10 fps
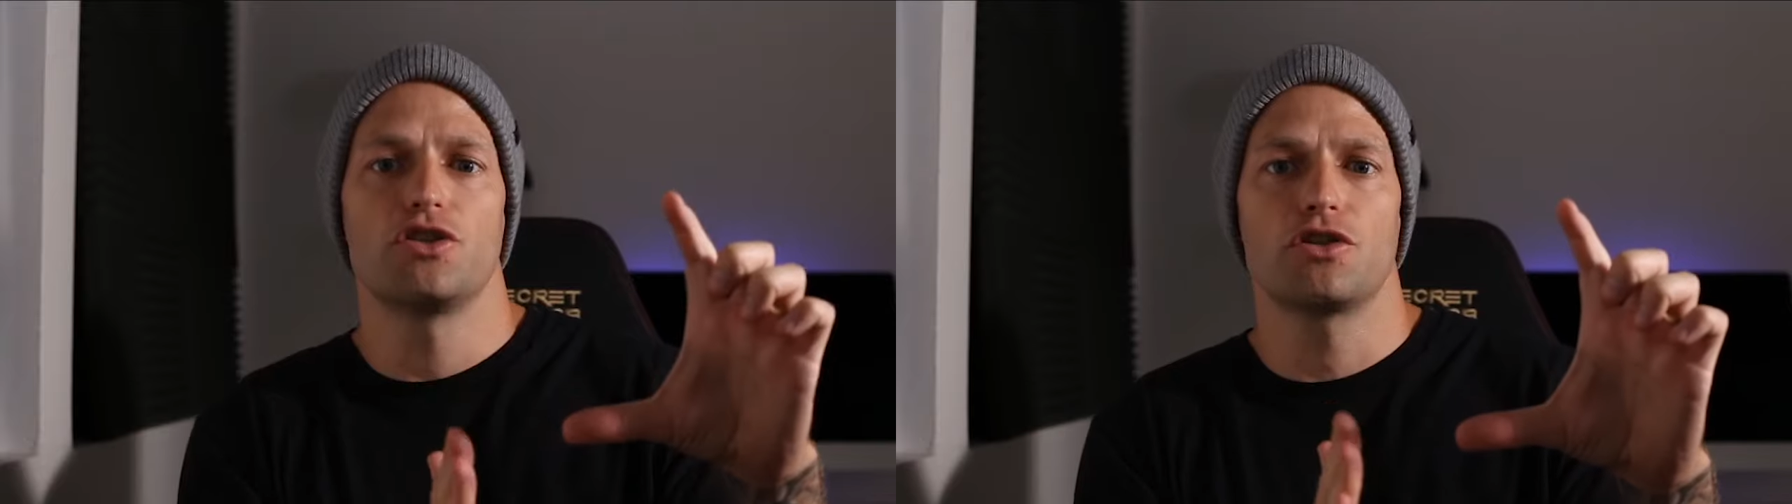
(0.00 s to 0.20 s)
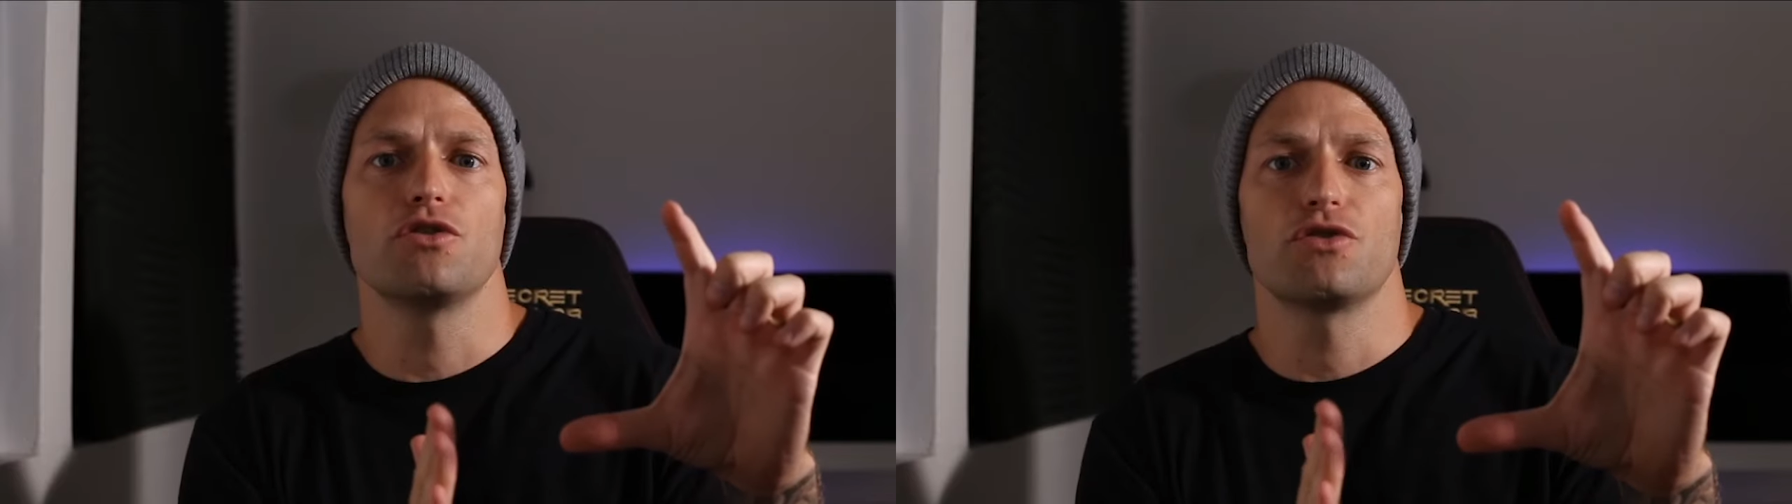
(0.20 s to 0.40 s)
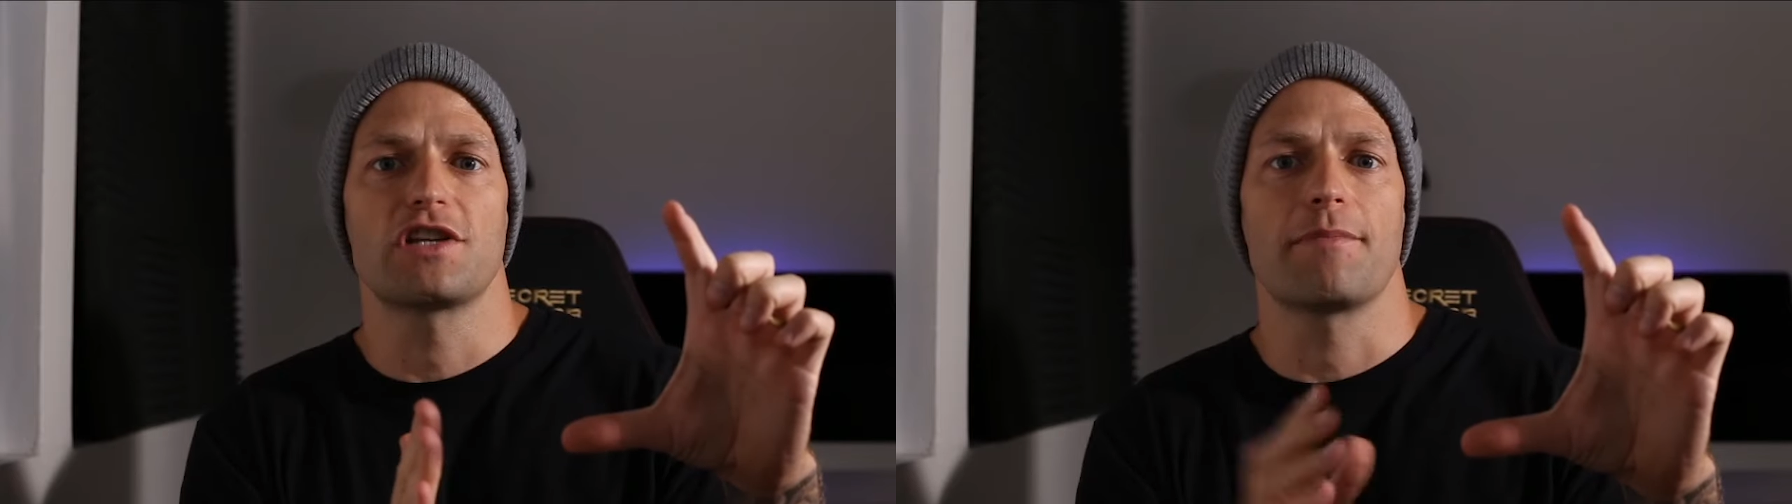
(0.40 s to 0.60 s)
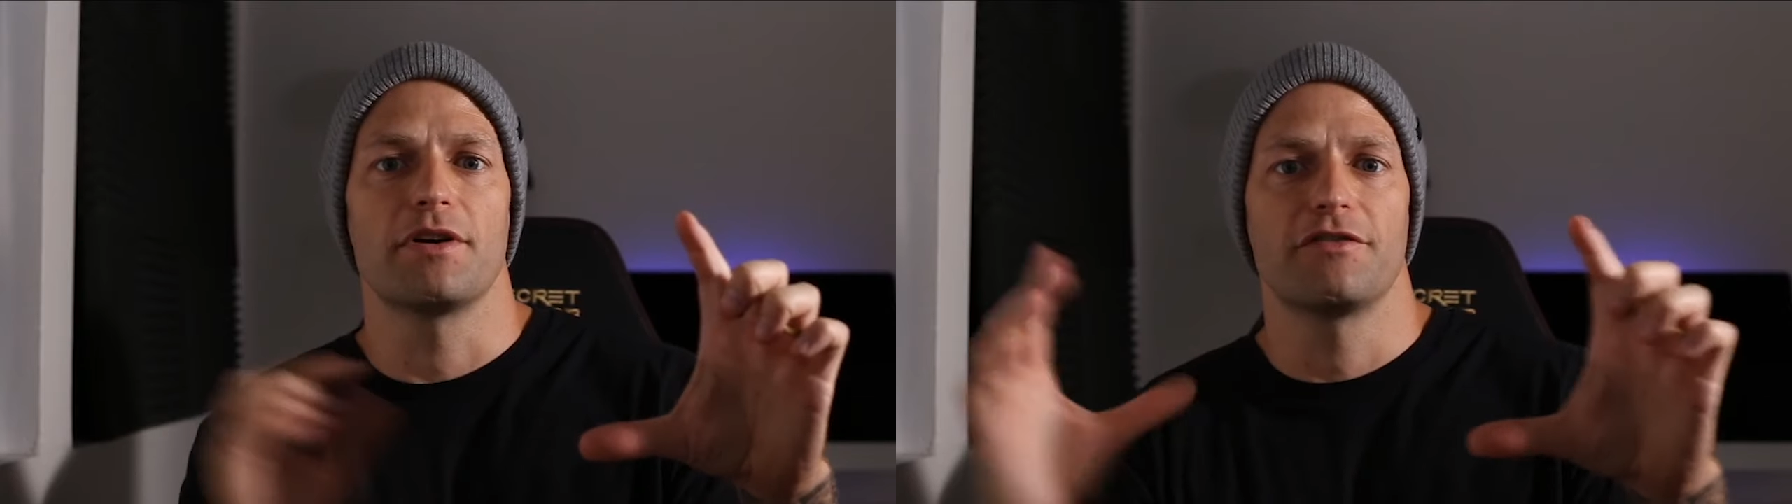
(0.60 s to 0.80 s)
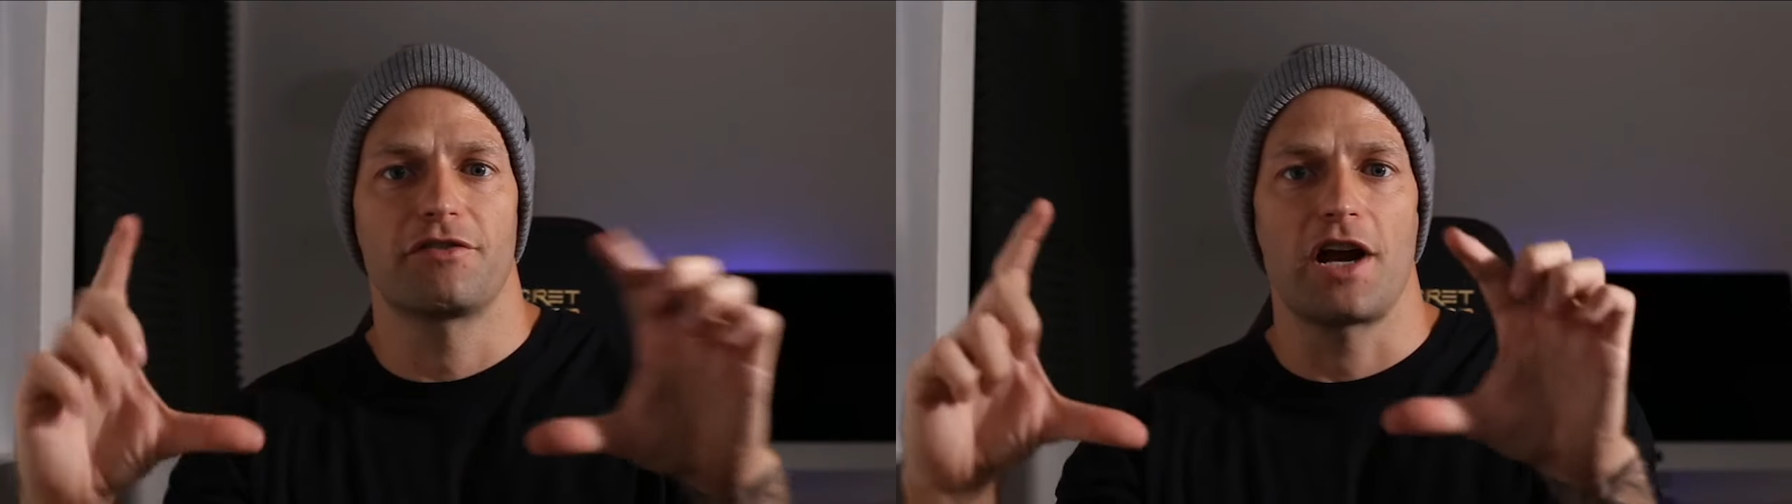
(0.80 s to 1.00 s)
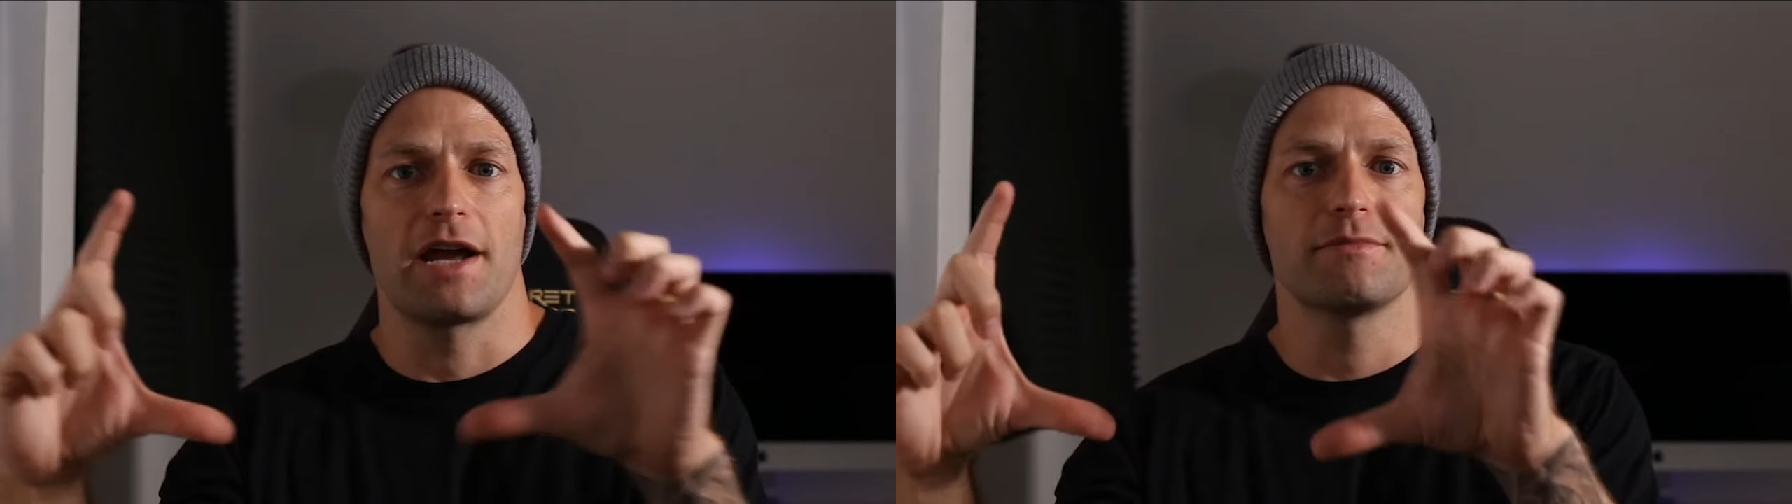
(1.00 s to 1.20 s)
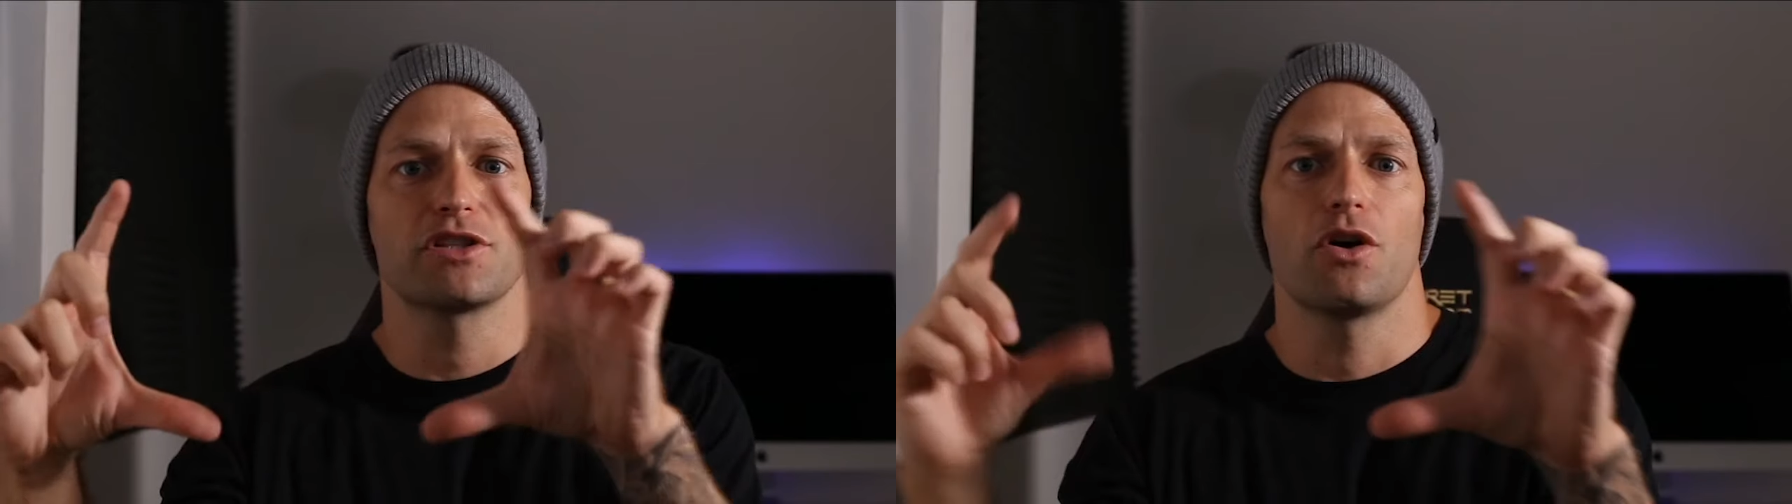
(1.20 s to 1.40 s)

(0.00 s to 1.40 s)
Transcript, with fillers: two separate frames.